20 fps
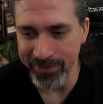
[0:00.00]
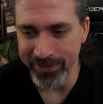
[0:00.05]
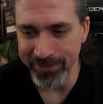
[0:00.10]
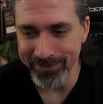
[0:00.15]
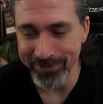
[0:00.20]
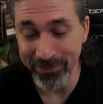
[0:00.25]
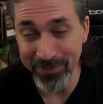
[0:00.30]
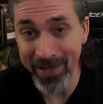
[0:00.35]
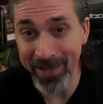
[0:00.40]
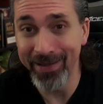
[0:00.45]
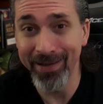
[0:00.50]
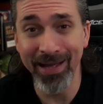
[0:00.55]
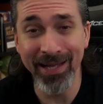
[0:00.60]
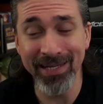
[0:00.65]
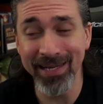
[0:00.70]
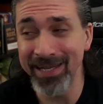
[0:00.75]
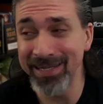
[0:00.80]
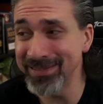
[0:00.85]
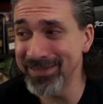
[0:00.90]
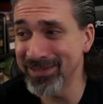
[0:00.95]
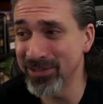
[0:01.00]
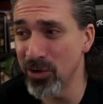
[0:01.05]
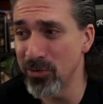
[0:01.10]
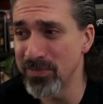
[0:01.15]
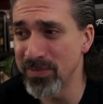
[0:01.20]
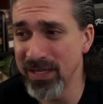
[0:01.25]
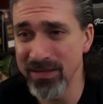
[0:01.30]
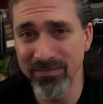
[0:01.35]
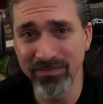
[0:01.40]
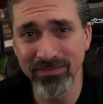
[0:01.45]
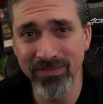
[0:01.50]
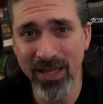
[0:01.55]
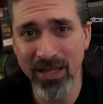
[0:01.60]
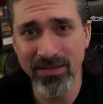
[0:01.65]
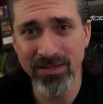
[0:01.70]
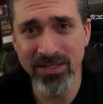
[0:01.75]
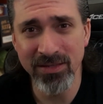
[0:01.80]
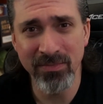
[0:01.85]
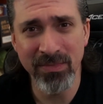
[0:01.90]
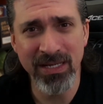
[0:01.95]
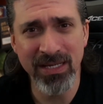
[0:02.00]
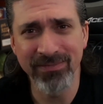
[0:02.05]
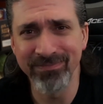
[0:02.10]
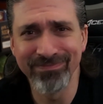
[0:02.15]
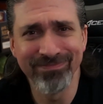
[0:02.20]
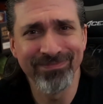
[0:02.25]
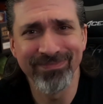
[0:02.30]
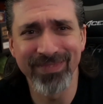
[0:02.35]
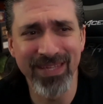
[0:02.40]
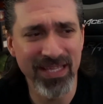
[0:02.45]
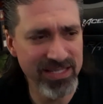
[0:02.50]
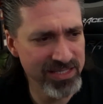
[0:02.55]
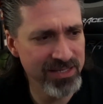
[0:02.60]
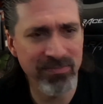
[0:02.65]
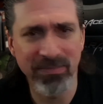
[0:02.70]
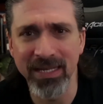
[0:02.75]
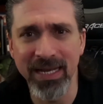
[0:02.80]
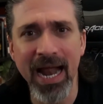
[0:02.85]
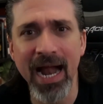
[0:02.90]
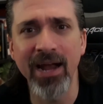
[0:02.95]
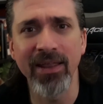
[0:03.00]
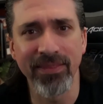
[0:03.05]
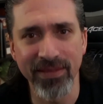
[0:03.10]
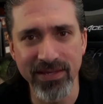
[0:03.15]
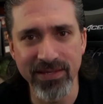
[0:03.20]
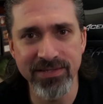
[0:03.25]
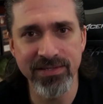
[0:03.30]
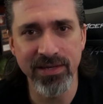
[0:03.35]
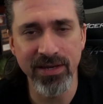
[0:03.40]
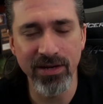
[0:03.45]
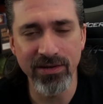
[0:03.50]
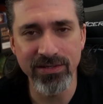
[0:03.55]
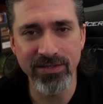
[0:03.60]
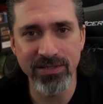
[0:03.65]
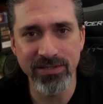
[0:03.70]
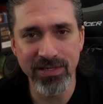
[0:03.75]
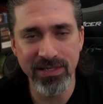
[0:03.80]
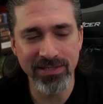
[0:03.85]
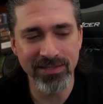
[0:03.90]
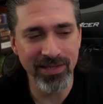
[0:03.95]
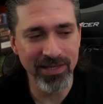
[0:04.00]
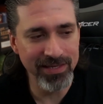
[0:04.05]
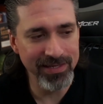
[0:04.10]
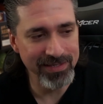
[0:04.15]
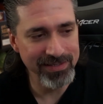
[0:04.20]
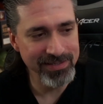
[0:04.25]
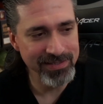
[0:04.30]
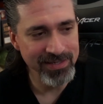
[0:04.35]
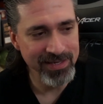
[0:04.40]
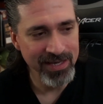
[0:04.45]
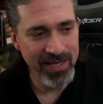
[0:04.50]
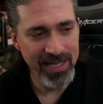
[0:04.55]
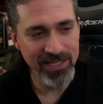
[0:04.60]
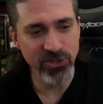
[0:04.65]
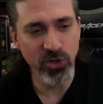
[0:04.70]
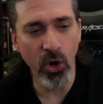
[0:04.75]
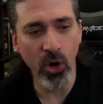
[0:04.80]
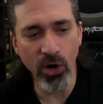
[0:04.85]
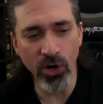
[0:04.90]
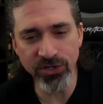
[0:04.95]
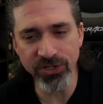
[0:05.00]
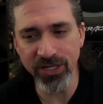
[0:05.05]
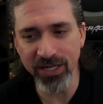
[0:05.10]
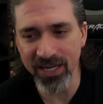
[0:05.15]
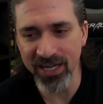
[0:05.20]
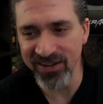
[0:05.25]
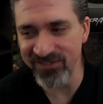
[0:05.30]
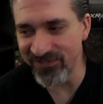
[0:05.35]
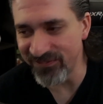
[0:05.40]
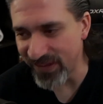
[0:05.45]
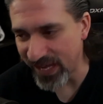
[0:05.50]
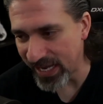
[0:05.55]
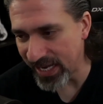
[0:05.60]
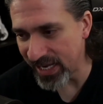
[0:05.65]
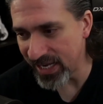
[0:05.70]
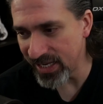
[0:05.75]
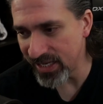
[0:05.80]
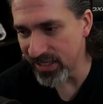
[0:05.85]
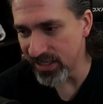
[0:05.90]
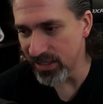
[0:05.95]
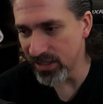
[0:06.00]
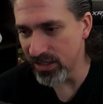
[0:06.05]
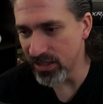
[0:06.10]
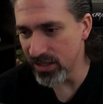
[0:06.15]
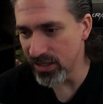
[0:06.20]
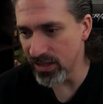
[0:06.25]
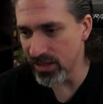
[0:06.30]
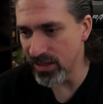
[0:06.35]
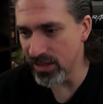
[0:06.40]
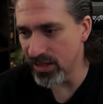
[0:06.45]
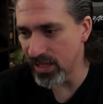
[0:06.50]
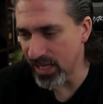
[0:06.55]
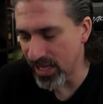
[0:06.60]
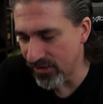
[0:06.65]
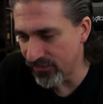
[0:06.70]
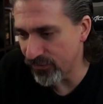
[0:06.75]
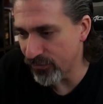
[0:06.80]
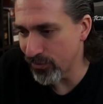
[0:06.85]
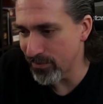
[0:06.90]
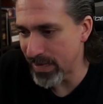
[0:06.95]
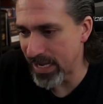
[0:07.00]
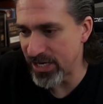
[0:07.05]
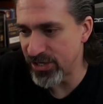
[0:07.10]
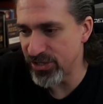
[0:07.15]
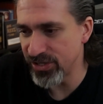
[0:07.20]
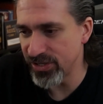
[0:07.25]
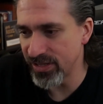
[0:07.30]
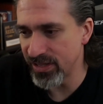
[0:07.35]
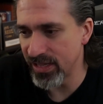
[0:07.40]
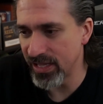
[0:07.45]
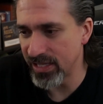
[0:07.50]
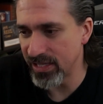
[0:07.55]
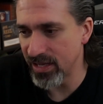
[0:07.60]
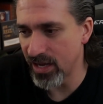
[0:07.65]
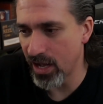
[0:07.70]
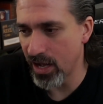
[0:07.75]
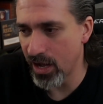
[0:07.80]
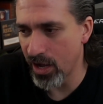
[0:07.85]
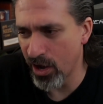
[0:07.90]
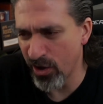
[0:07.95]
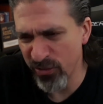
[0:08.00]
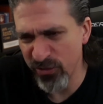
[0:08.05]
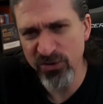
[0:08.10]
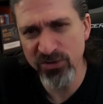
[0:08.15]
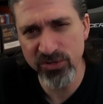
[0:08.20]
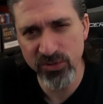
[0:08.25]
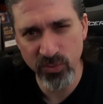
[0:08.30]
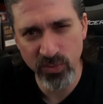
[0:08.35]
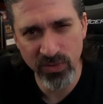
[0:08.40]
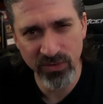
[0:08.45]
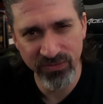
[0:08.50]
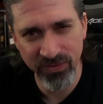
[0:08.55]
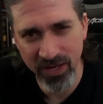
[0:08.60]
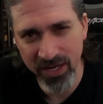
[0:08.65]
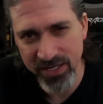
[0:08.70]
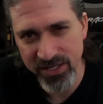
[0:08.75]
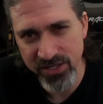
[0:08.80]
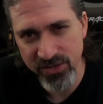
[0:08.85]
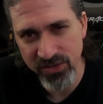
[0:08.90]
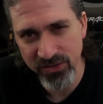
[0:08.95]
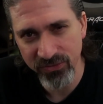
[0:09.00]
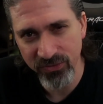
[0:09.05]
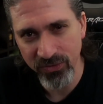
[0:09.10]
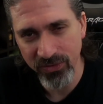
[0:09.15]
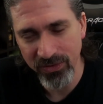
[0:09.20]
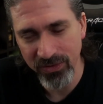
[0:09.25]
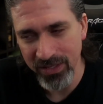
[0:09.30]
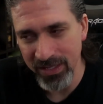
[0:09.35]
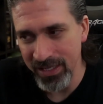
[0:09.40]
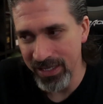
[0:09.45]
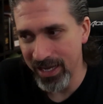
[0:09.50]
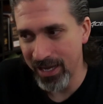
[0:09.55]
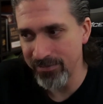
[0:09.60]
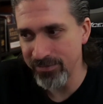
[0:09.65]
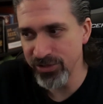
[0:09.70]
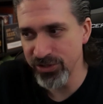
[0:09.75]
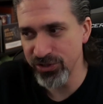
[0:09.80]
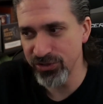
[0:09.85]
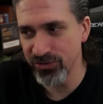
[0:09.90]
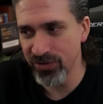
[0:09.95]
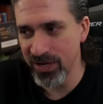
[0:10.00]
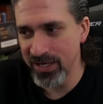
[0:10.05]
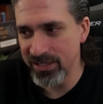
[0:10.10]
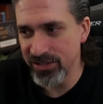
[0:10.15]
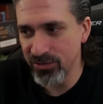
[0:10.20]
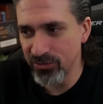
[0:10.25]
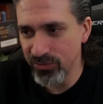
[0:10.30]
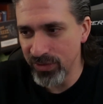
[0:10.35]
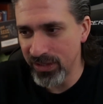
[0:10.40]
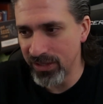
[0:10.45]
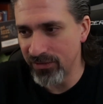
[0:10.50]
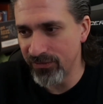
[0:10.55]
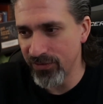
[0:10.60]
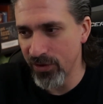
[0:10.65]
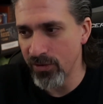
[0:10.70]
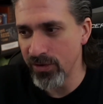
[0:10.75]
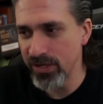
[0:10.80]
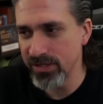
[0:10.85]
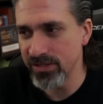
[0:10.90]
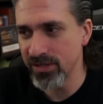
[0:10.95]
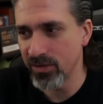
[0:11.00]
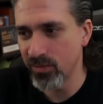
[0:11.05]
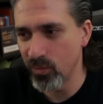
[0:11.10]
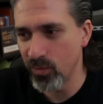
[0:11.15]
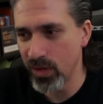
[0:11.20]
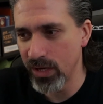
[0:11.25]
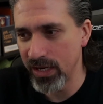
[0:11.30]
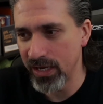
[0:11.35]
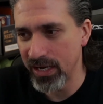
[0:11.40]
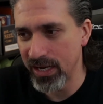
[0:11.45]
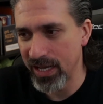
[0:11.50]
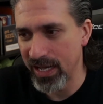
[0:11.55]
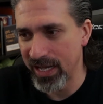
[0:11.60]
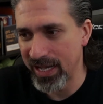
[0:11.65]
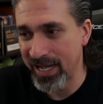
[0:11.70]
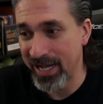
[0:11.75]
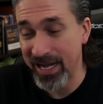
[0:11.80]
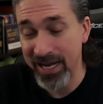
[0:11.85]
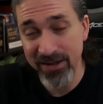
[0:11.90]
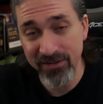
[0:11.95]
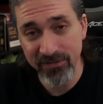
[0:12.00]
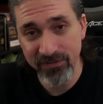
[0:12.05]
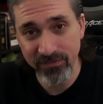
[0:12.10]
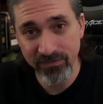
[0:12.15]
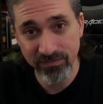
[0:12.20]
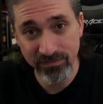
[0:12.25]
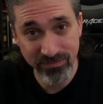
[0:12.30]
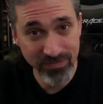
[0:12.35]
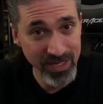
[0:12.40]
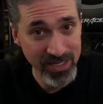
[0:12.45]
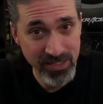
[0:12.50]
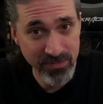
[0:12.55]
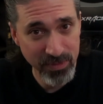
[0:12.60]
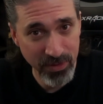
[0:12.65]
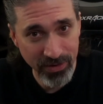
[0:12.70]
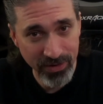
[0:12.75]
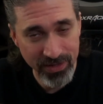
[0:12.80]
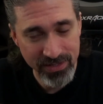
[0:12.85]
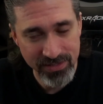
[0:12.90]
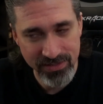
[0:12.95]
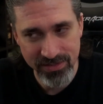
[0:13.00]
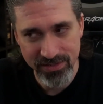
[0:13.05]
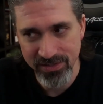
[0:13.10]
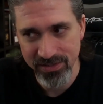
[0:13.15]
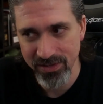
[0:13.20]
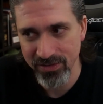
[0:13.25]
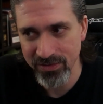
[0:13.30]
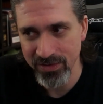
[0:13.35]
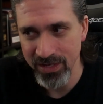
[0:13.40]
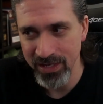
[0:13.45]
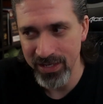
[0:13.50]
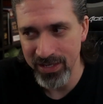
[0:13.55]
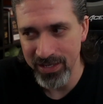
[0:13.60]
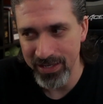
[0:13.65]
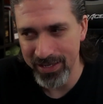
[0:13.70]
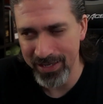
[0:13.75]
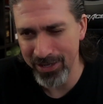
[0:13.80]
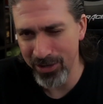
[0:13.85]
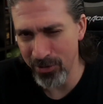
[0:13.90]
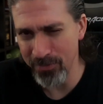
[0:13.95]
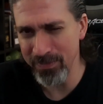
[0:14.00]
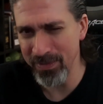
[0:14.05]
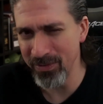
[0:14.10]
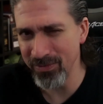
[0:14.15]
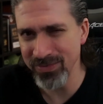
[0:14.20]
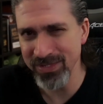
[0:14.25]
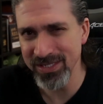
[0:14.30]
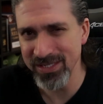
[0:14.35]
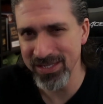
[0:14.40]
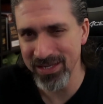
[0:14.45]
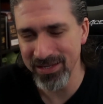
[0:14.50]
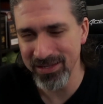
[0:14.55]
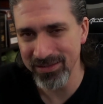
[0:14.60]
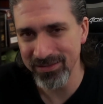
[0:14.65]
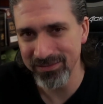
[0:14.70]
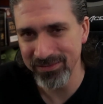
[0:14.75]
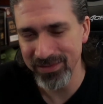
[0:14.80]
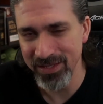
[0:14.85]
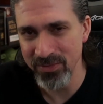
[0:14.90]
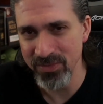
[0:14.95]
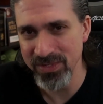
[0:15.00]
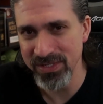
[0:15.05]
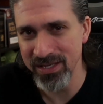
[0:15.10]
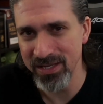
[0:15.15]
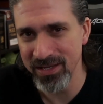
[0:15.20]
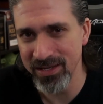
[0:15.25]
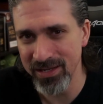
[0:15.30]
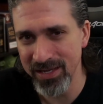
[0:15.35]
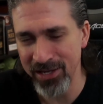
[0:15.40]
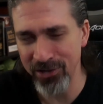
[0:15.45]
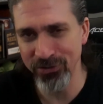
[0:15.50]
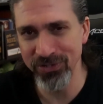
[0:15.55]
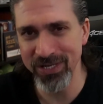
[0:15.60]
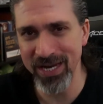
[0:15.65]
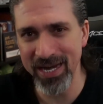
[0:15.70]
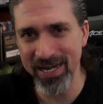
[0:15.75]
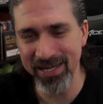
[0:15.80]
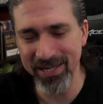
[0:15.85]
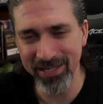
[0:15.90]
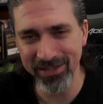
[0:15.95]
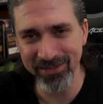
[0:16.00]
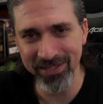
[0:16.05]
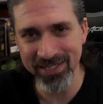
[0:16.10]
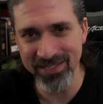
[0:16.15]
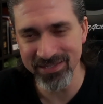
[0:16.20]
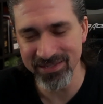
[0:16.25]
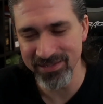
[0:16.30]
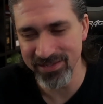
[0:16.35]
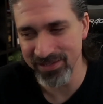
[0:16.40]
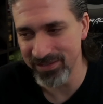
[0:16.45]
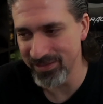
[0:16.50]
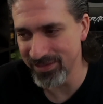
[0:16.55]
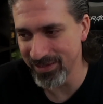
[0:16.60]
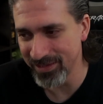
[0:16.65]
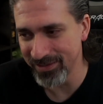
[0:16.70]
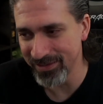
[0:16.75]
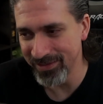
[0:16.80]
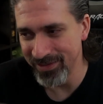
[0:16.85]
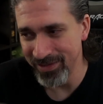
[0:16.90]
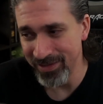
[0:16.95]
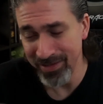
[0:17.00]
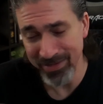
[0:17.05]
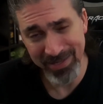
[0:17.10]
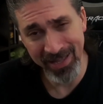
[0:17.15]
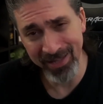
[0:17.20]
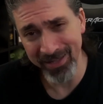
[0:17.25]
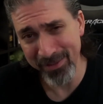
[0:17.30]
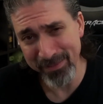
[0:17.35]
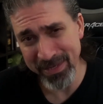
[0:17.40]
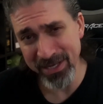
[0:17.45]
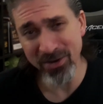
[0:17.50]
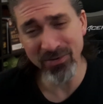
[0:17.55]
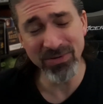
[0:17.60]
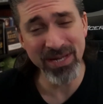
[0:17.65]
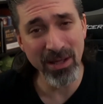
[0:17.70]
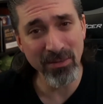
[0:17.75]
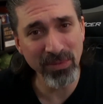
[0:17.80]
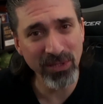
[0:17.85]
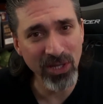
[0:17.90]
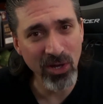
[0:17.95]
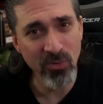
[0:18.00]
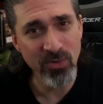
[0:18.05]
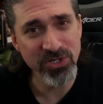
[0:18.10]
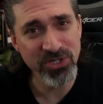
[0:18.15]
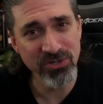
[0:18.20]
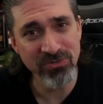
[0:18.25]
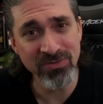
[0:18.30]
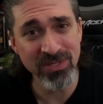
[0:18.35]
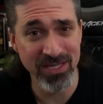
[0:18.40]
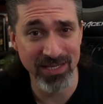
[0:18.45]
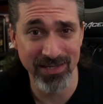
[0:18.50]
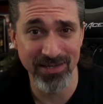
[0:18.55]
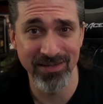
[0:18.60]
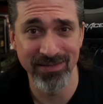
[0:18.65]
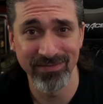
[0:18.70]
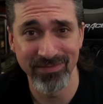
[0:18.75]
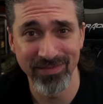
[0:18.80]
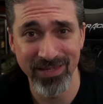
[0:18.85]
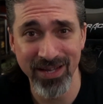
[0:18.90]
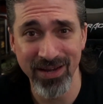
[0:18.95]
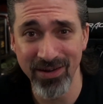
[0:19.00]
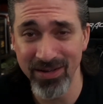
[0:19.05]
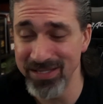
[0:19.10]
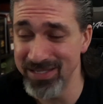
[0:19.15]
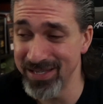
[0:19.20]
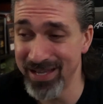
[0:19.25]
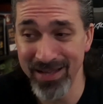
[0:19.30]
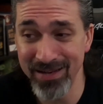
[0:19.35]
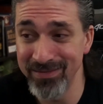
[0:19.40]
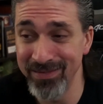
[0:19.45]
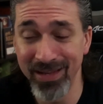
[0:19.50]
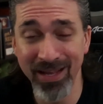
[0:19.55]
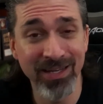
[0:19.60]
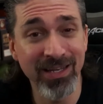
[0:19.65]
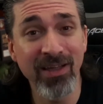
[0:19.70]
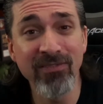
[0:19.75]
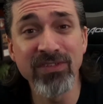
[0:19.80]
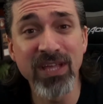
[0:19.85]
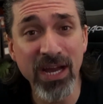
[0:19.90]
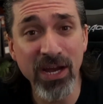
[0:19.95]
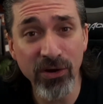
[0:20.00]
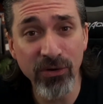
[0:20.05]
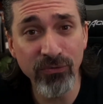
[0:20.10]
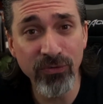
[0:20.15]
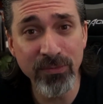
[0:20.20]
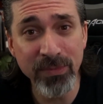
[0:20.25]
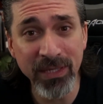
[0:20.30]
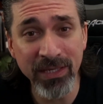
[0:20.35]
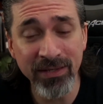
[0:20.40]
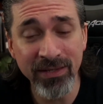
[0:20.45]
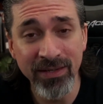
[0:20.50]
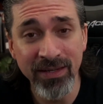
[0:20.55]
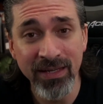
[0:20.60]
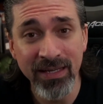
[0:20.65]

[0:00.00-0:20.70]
So yeah, I just hope that somebody gets something out of this. You know, it's hard to convey the information that others would find useful. I'm just trying to really focus on what I've experienced. So I hope that it was entertaining at least. And yeah, let me know down below what you think. You know, I'd love to hear from you.